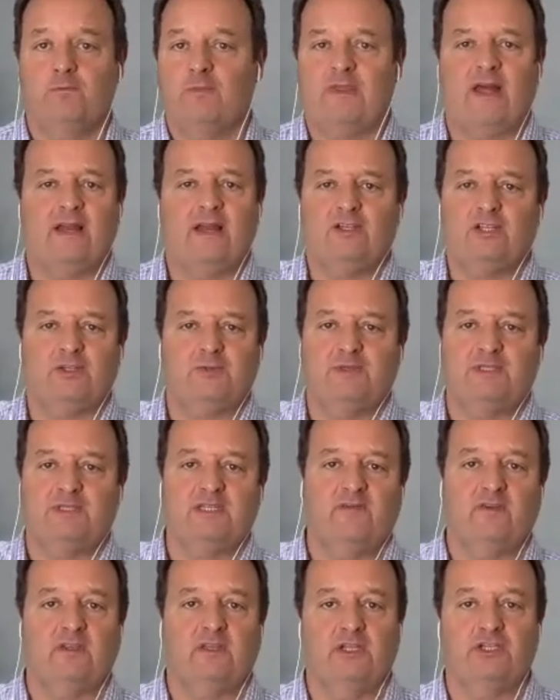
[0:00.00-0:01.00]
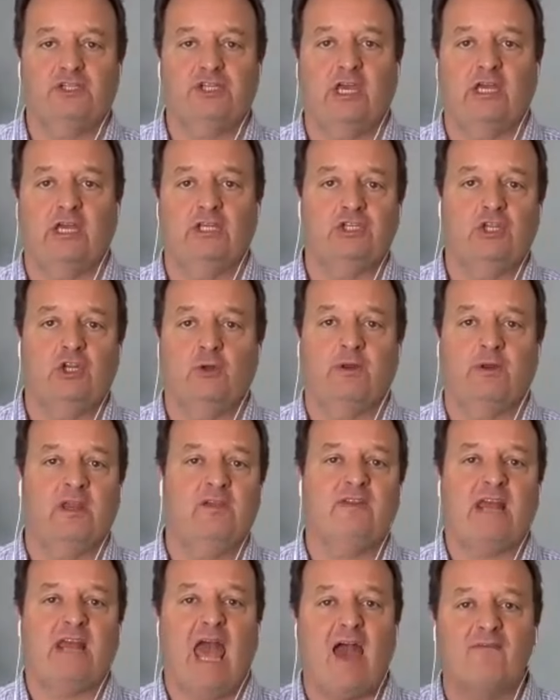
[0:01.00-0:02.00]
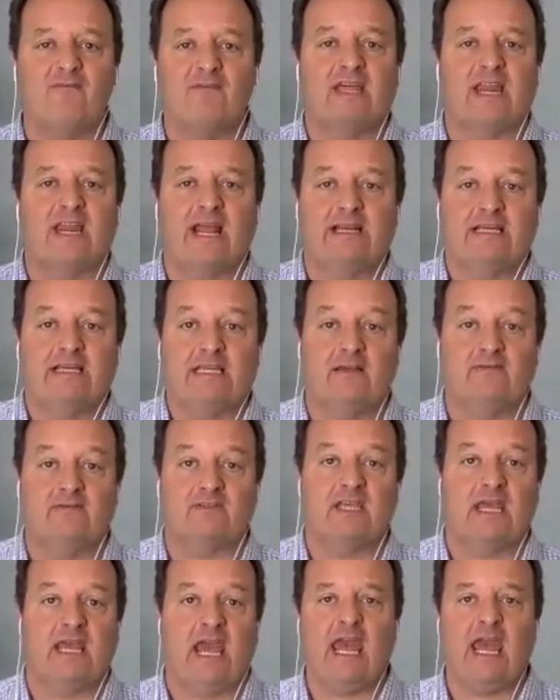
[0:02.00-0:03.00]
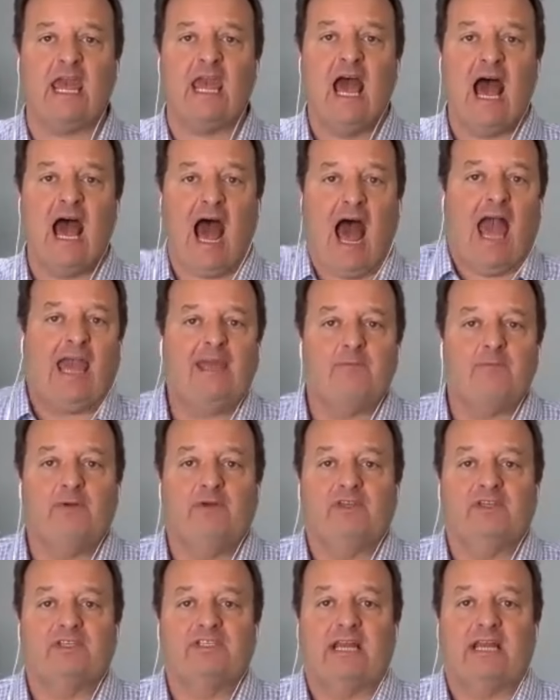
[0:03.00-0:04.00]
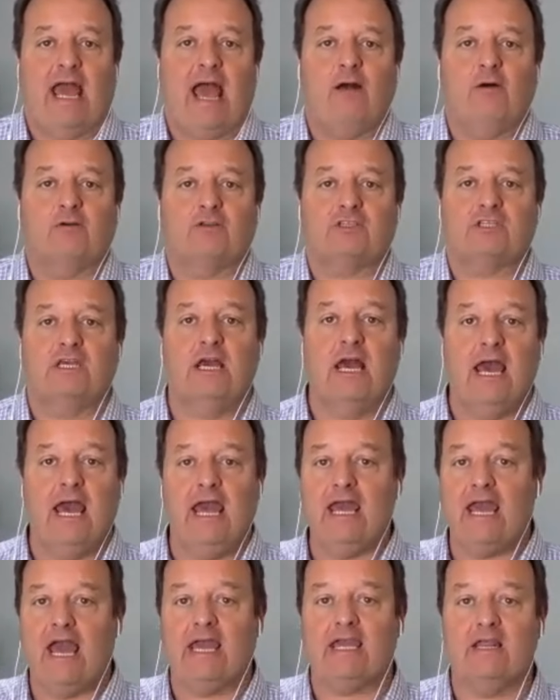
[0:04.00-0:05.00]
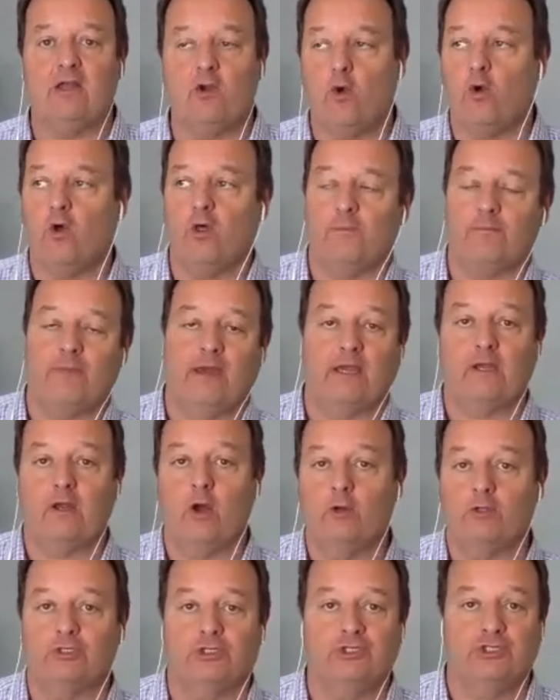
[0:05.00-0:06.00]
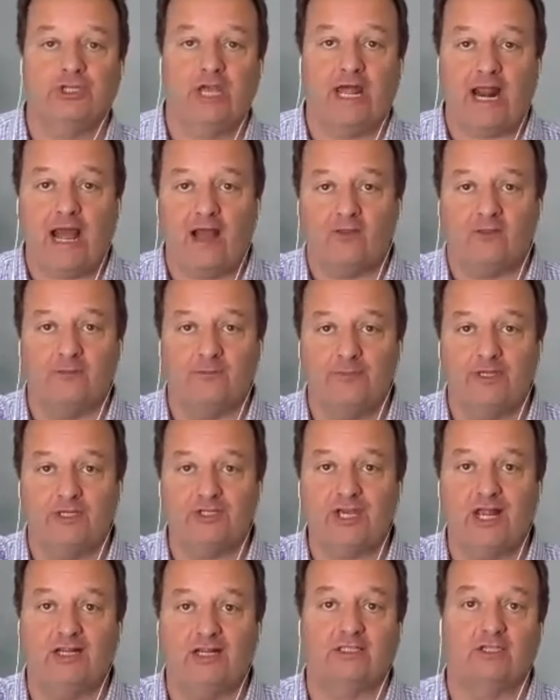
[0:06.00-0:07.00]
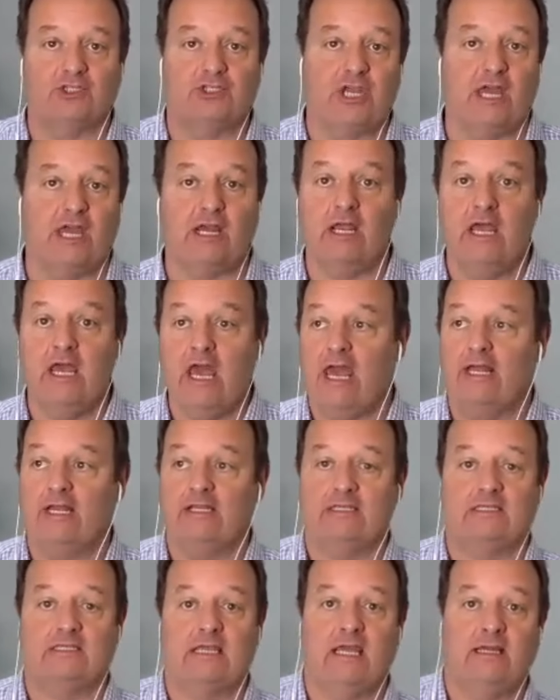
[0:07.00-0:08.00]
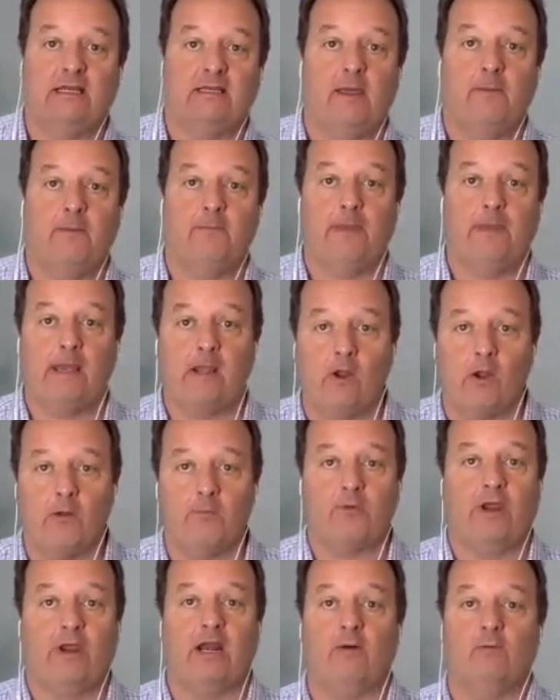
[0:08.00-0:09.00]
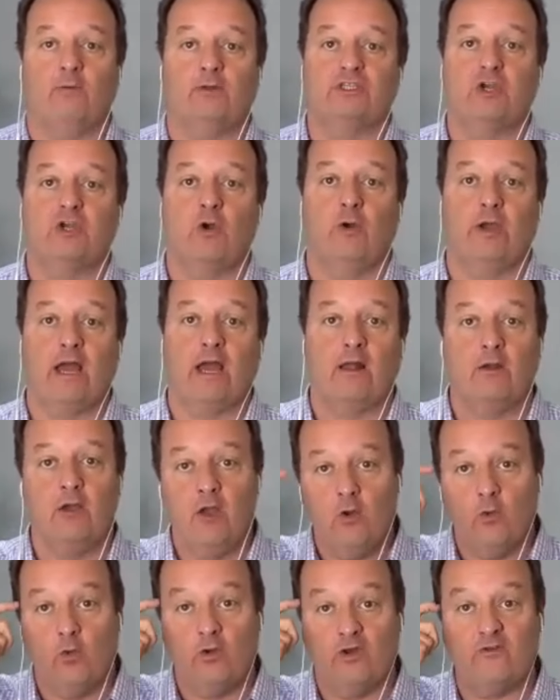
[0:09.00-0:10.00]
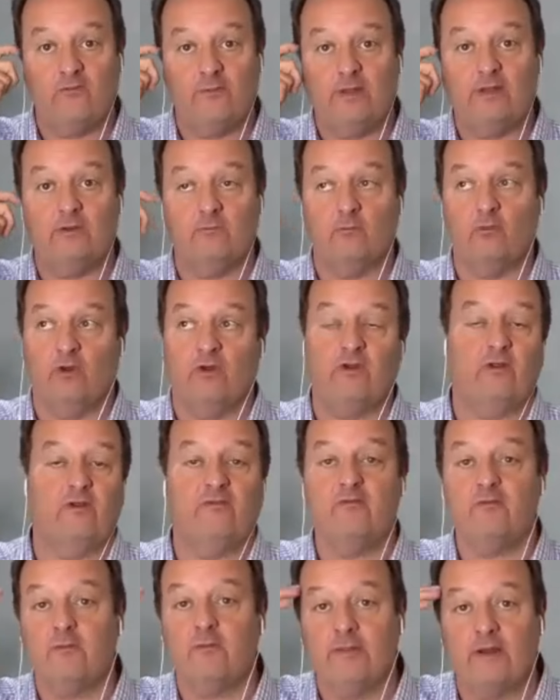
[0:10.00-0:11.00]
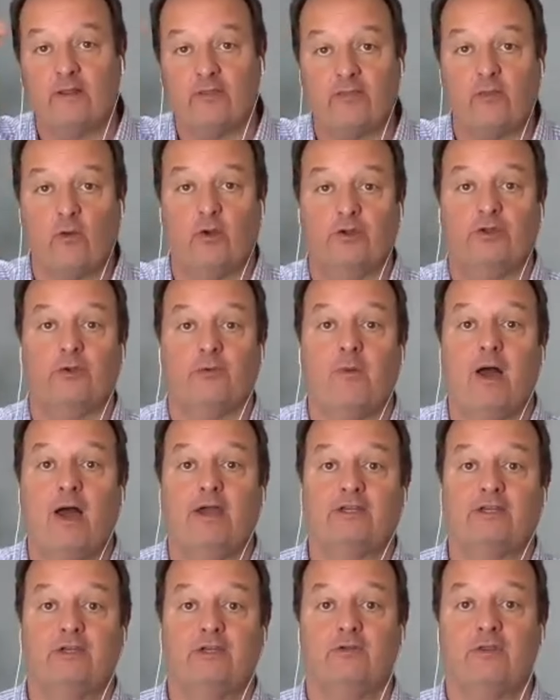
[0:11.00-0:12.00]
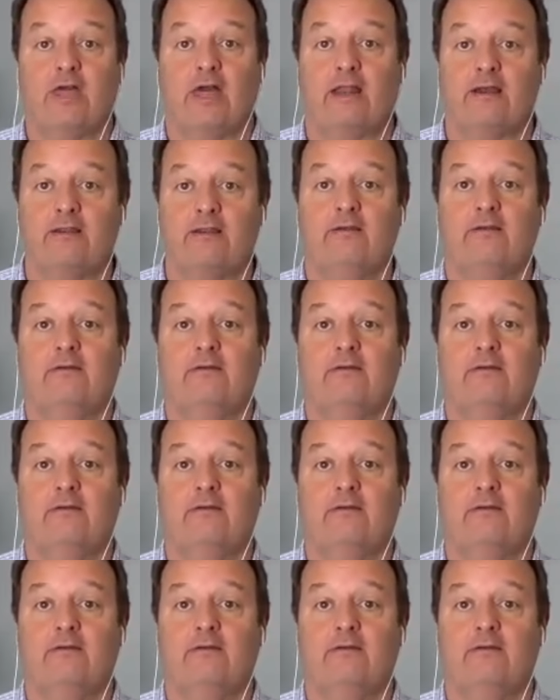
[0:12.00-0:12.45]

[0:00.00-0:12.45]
And not just specifically Jake and Gino, but even having that idea of saying, hey, I can bring this in-house. Hey, I can call up my coach, Jen Outland, big shout out to Jen, and pick her brain on what's going on. Would it even been a thought in your mind to do that?